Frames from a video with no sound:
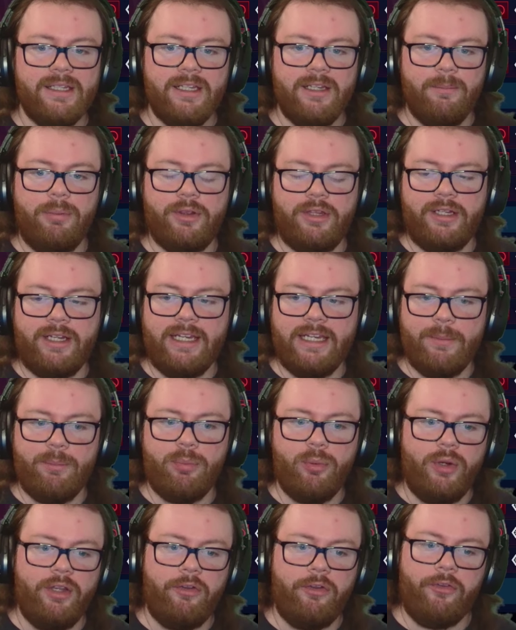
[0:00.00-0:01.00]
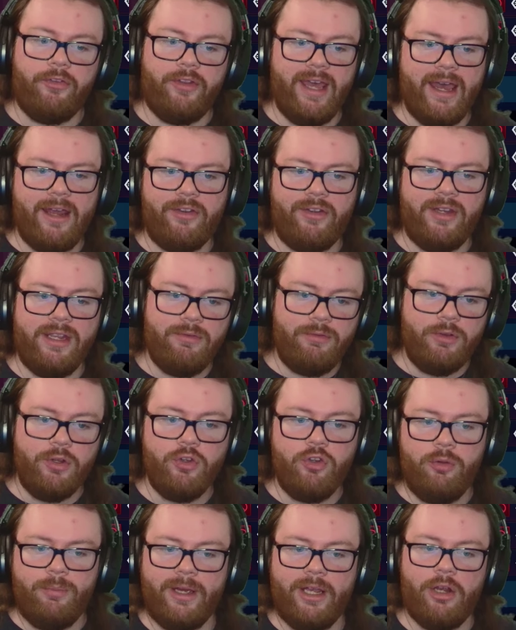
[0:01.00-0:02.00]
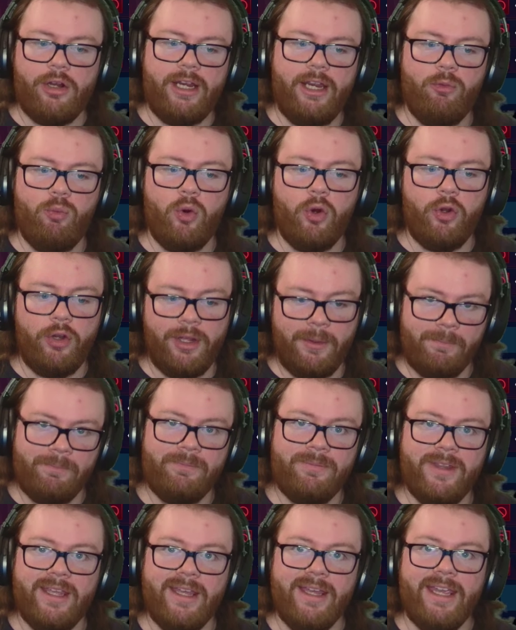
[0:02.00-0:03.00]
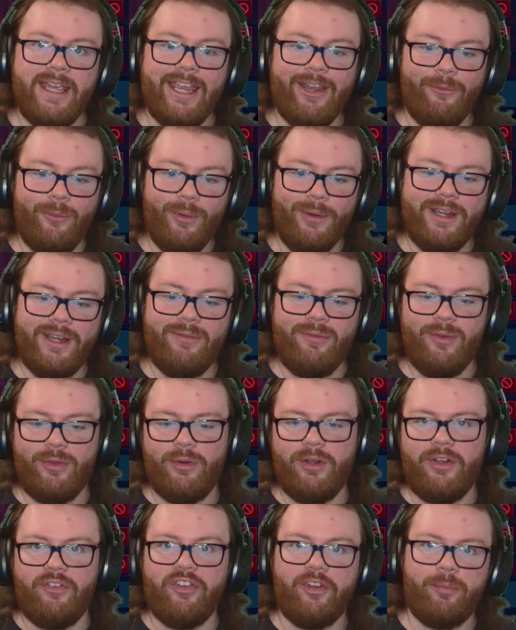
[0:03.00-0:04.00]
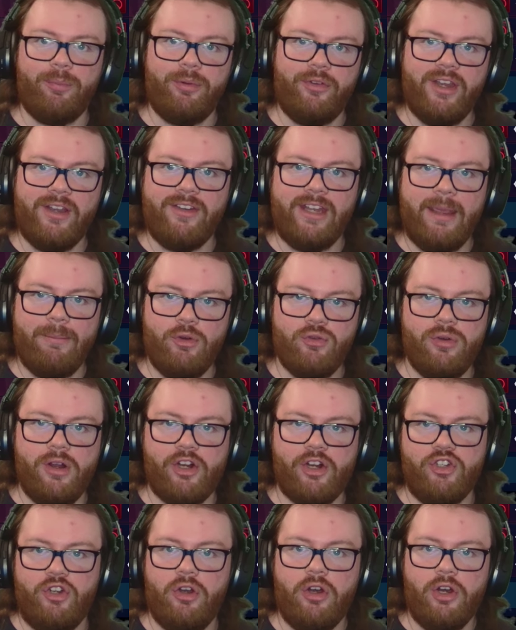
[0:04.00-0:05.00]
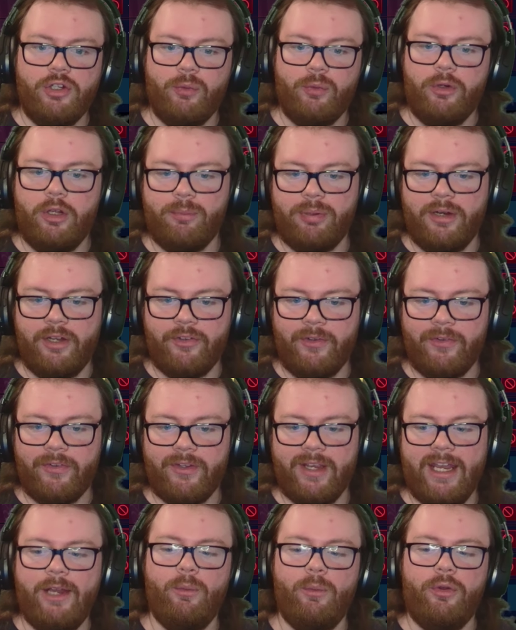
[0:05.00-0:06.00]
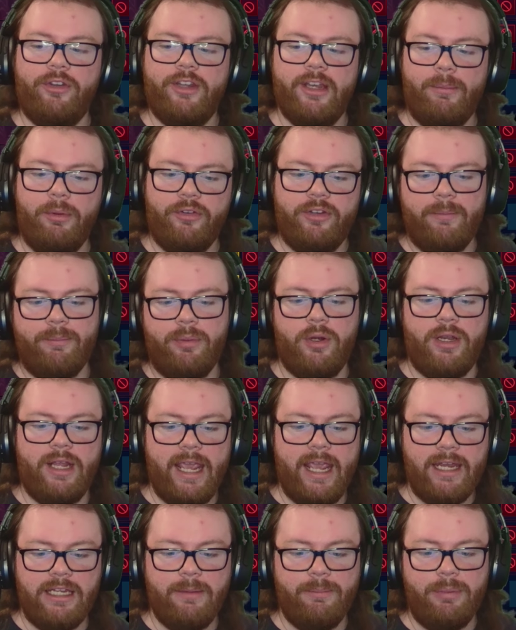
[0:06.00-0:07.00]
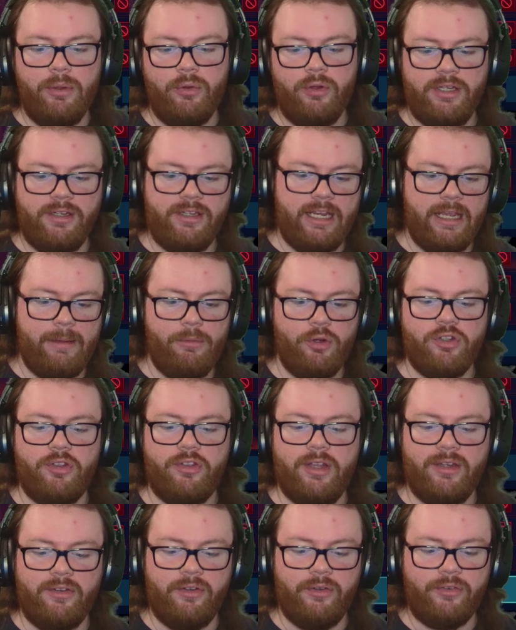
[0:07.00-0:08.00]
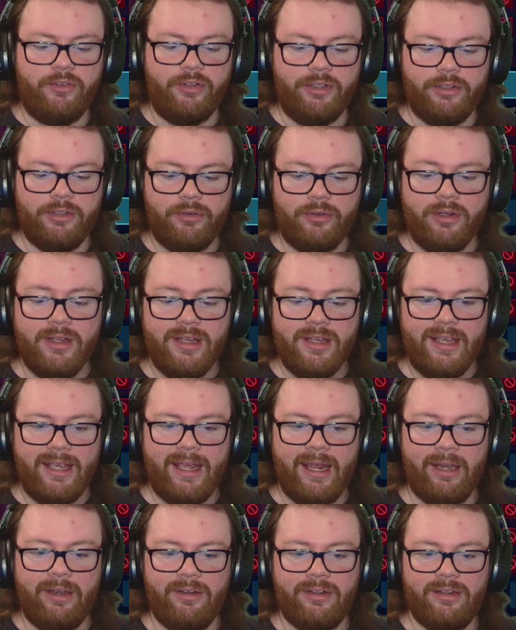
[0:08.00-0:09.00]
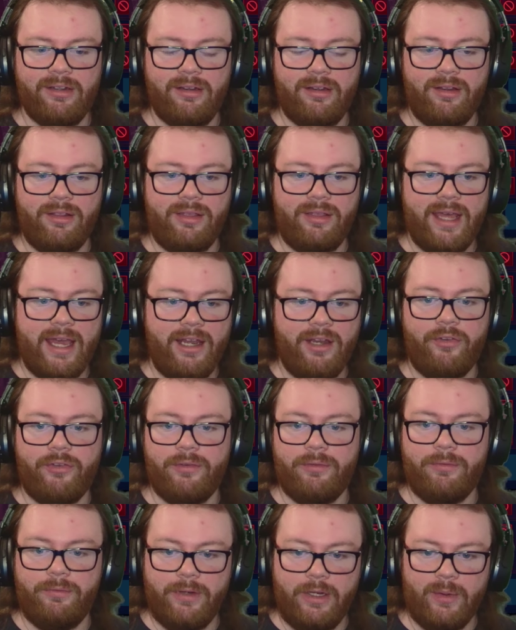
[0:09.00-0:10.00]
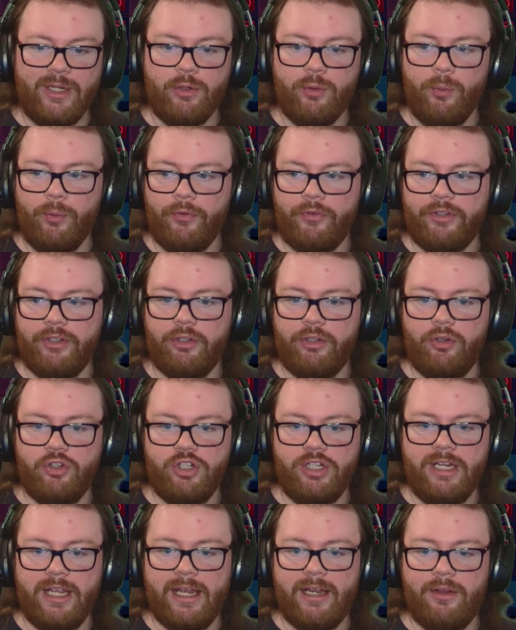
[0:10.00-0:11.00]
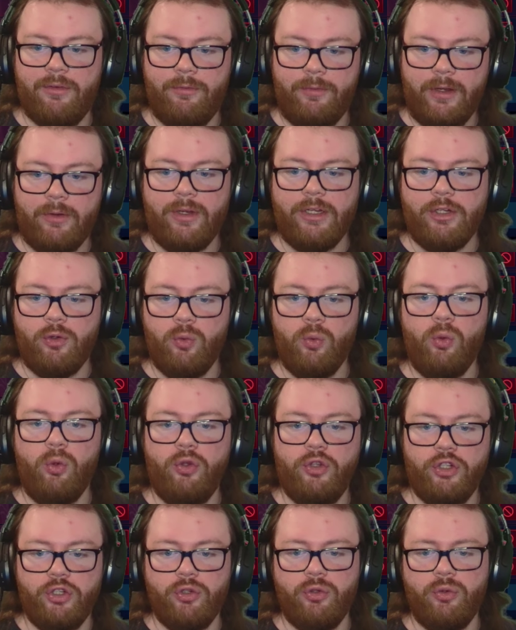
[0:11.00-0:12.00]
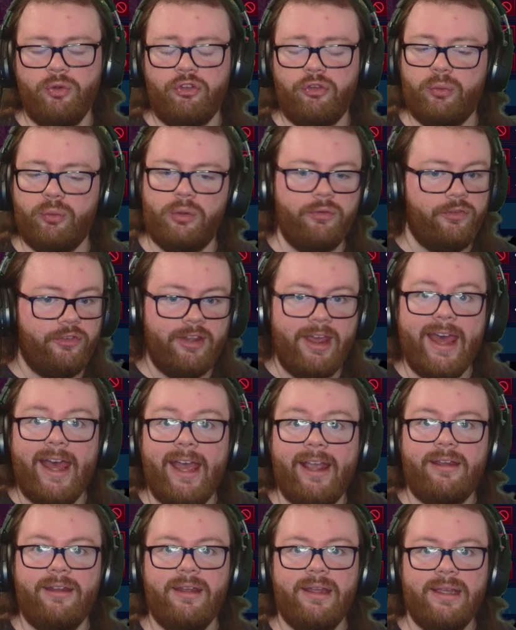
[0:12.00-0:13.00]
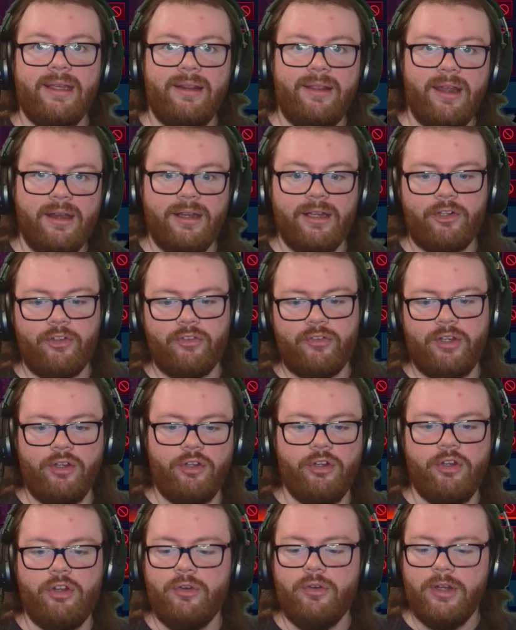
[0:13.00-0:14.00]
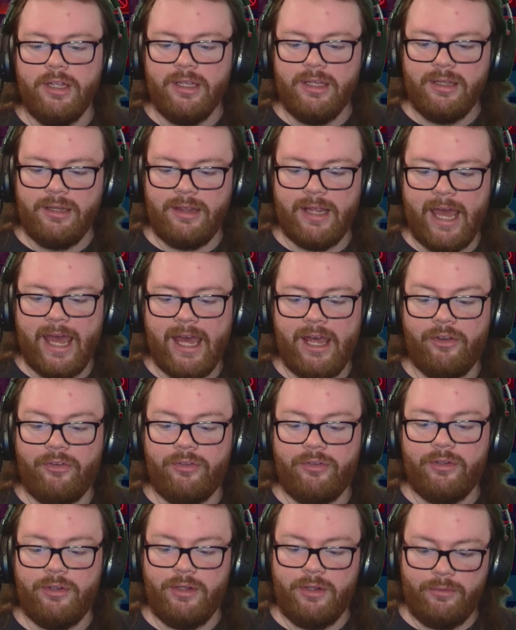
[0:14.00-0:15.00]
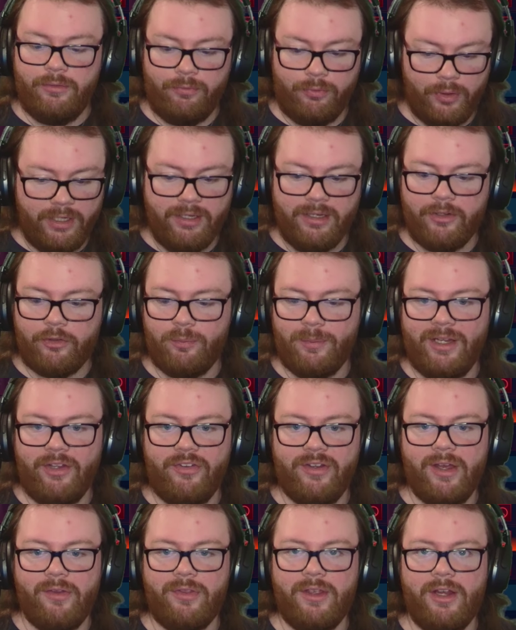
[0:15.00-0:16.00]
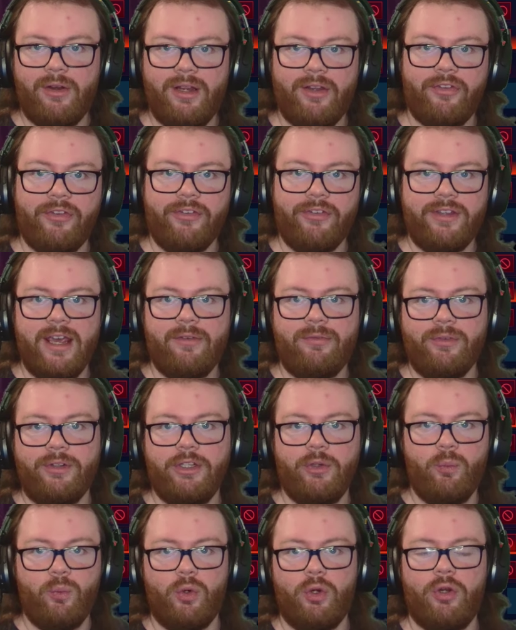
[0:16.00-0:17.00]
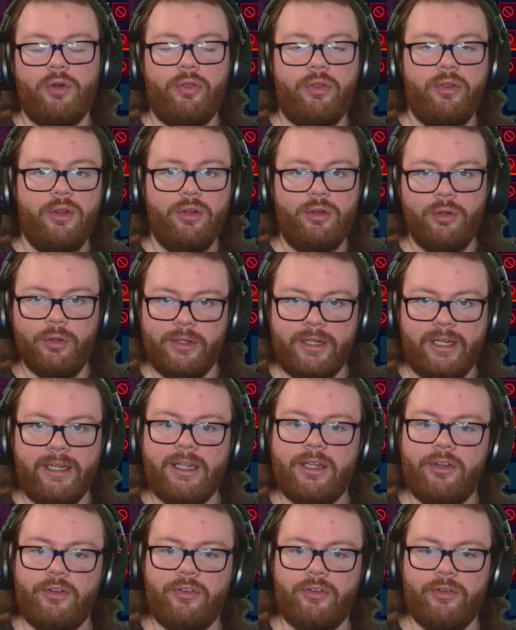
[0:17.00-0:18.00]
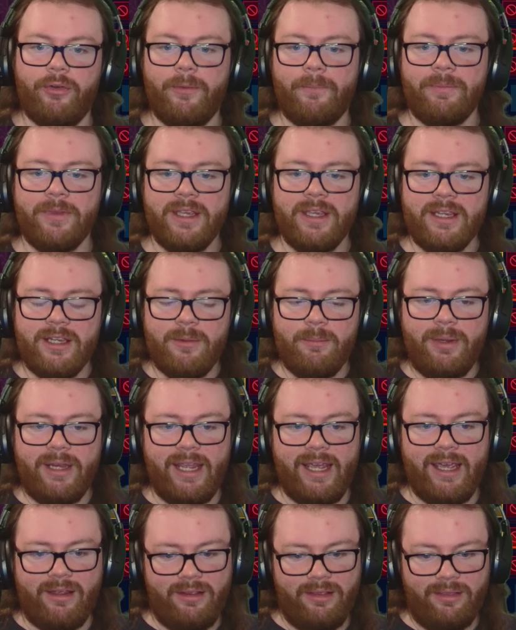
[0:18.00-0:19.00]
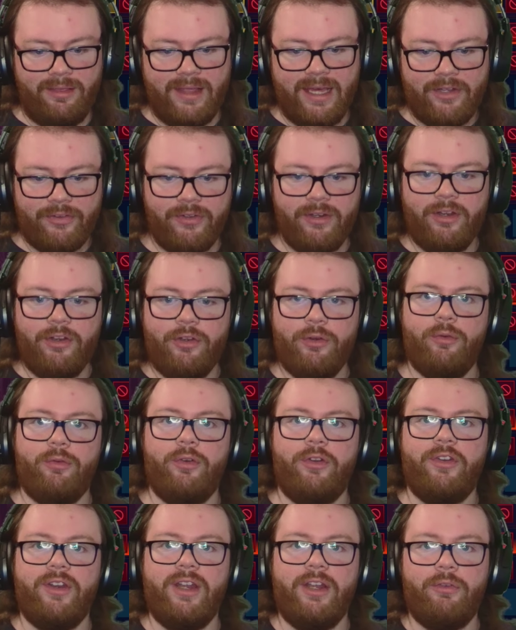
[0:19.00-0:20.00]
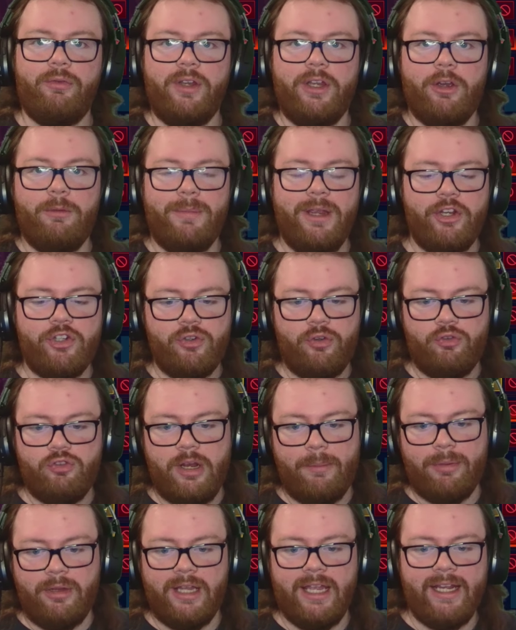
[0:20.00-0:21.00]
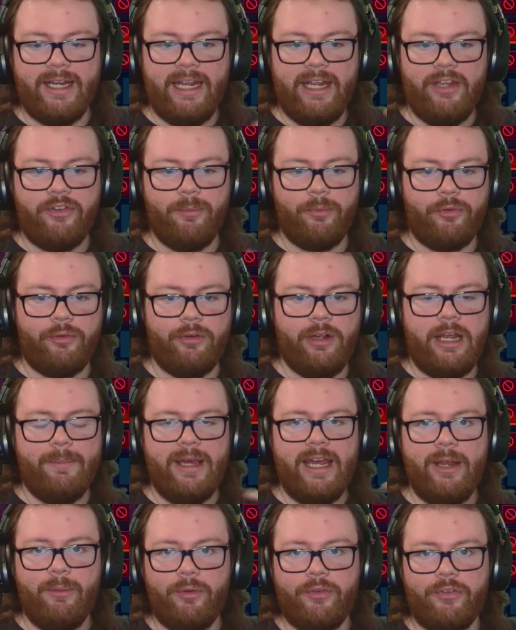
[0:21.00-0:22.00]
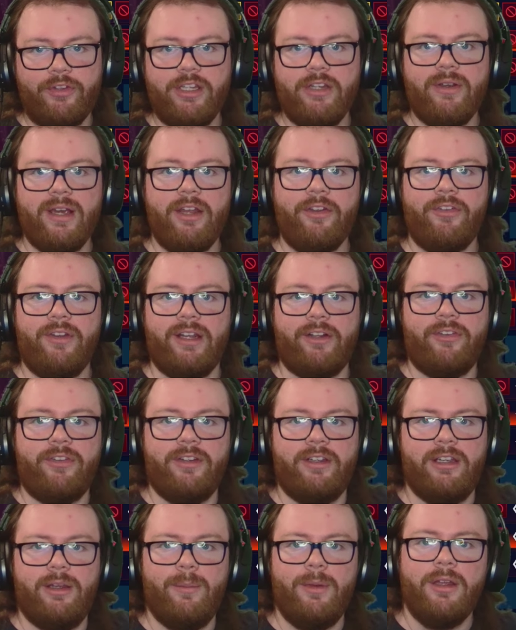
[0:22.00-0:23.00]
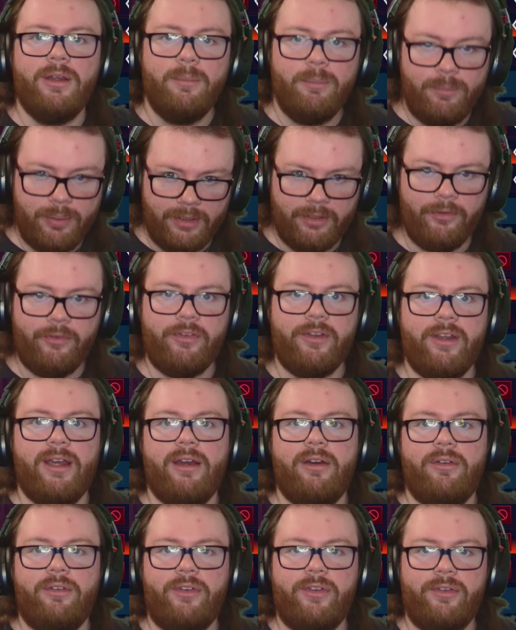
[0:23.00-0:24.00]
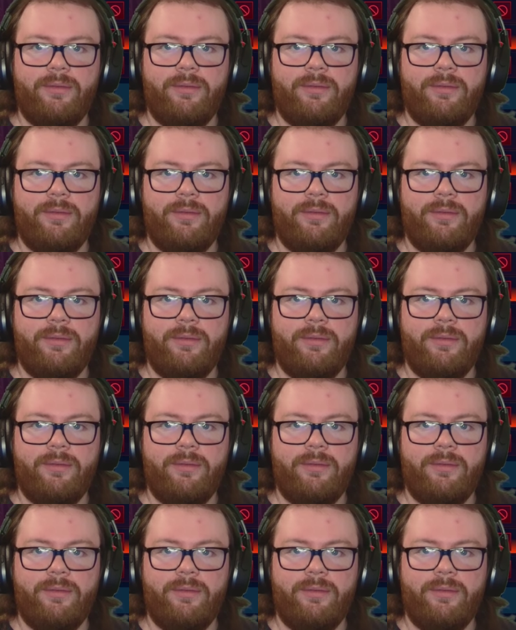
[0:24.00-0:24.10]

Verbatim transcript: But the key point is that if you do buy Arcane Warding, it will give you 36% damage reduction on your Royal Presence, and it will double dip on any ability damage that they deal to you. And uh, that is a very cool synergy and a very cool new sort of tech that Nyx can do that for any Nyx mains out there, it's definitely worth looking into. But yeah, that's going to do it for today's video. Make sure to drop a like and subscribe. I will see you guys next time. Peace out.